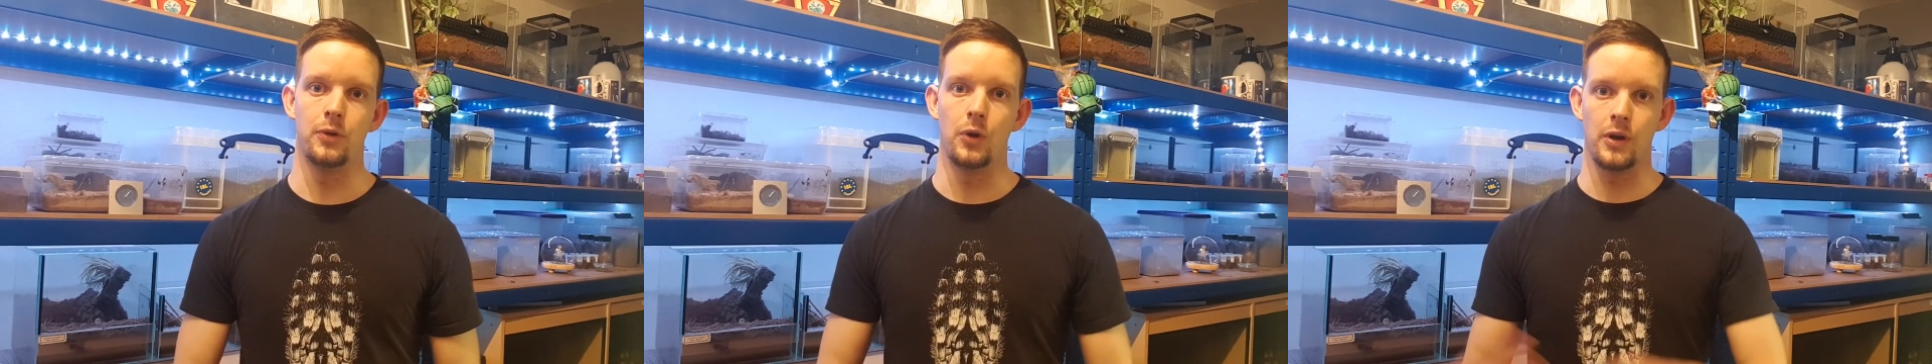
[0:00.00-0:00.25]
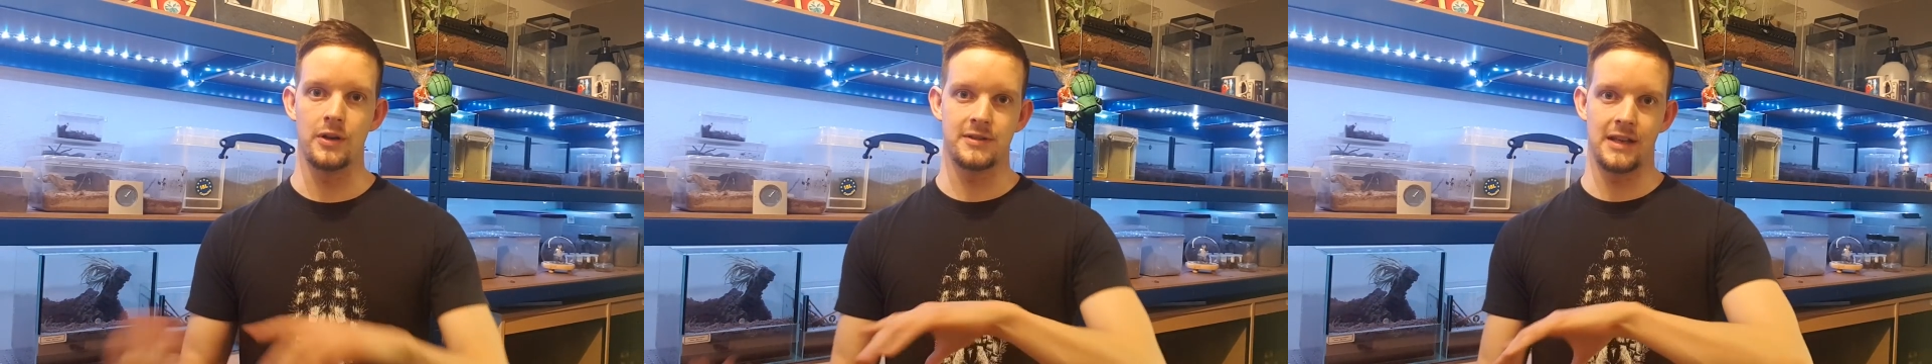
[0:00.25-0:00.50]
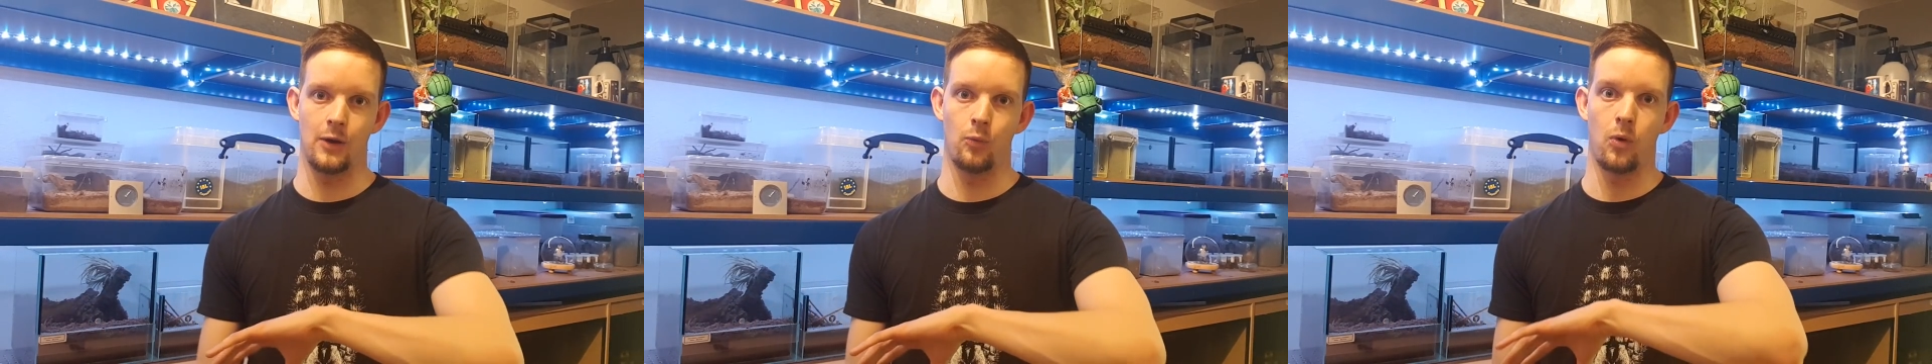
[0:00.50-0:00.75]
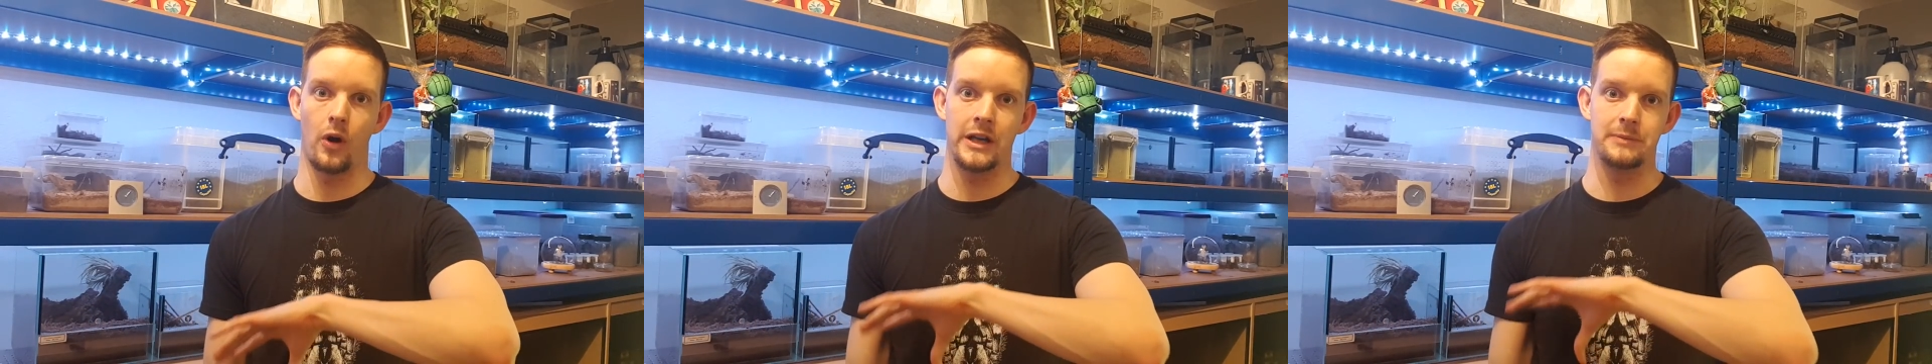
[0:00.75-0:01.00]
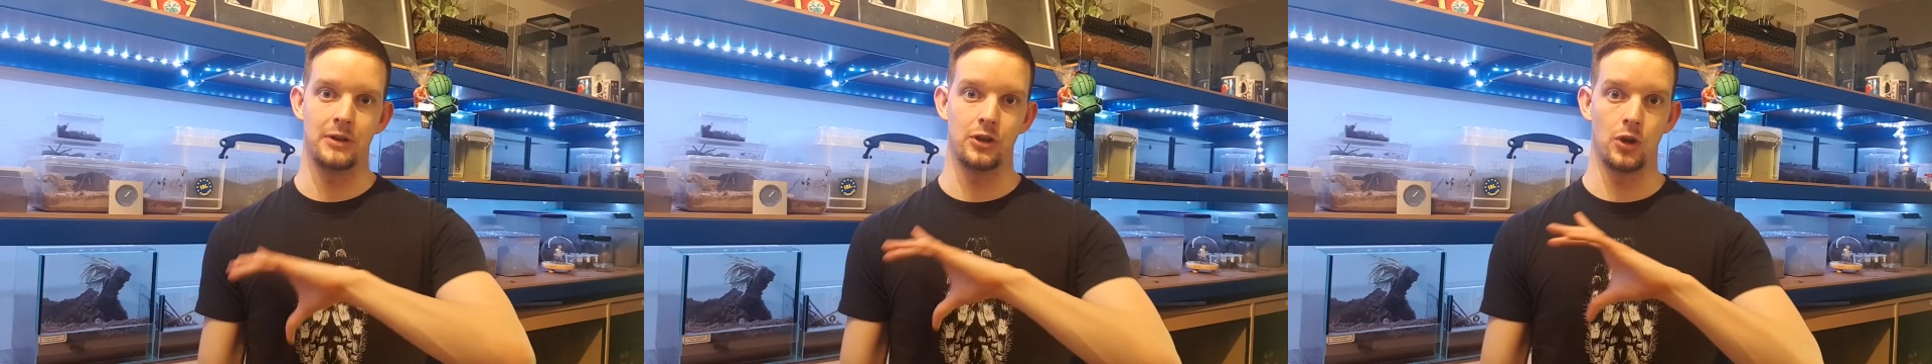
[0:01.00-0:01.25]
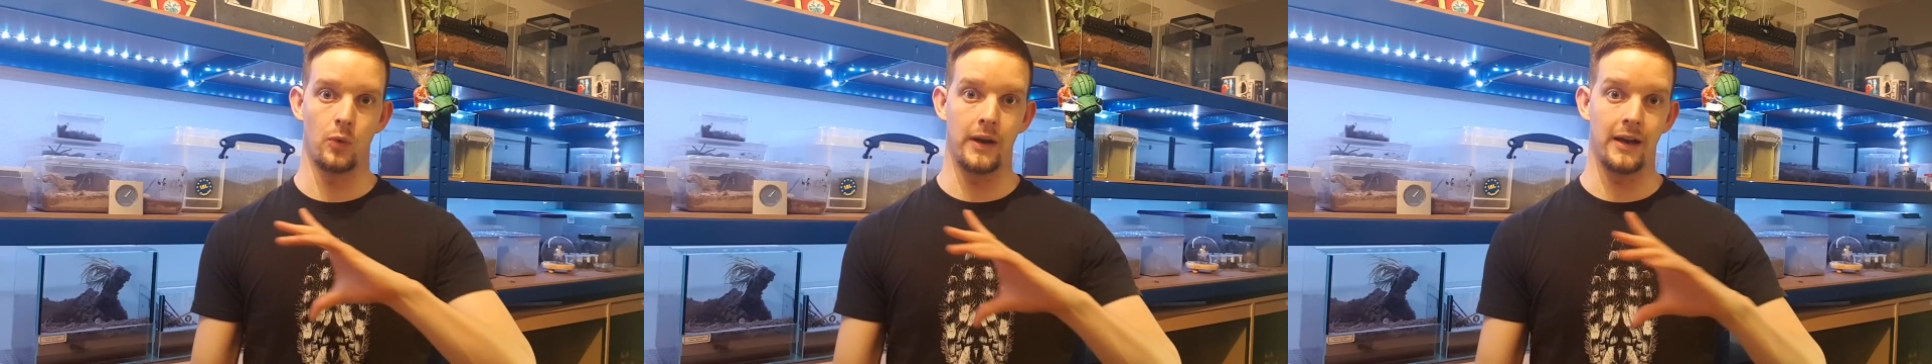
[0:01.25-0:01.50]
you can see what he's been
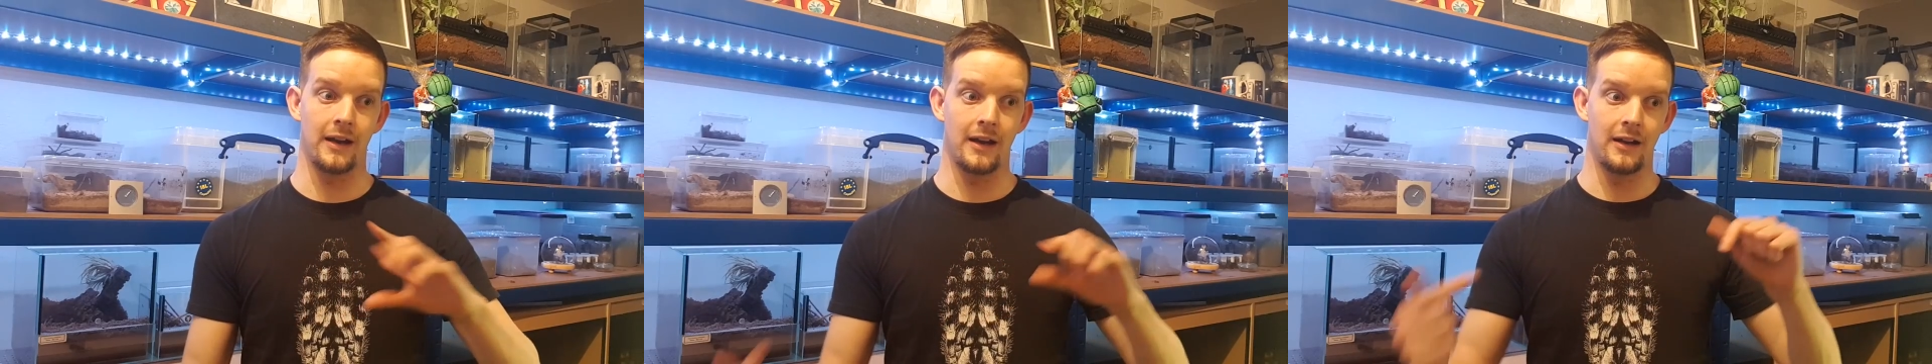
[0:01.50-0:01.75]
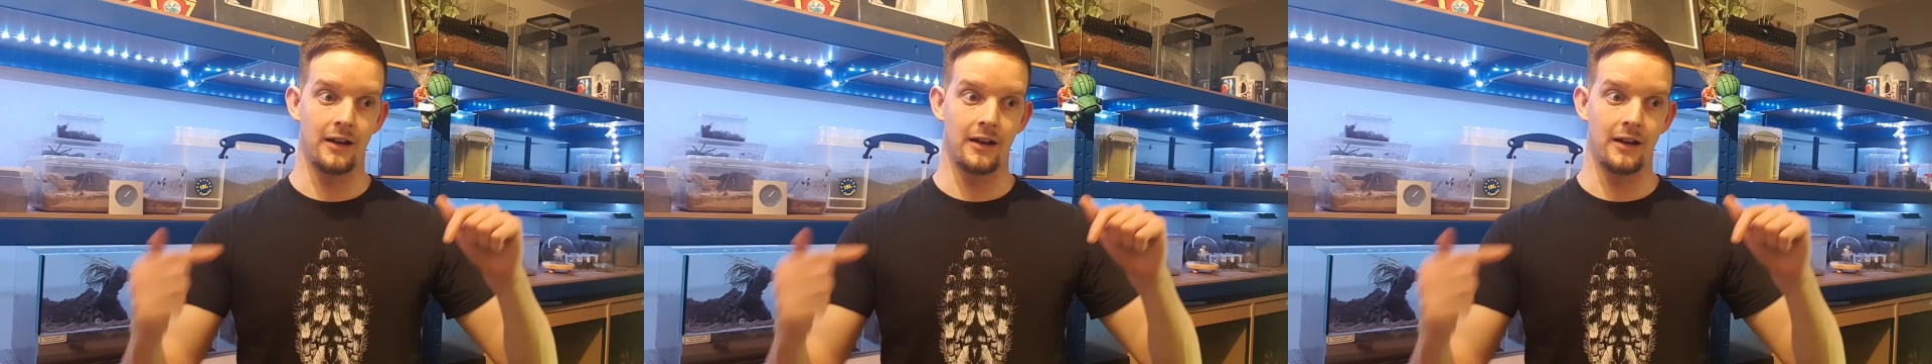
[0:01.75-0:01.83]
doing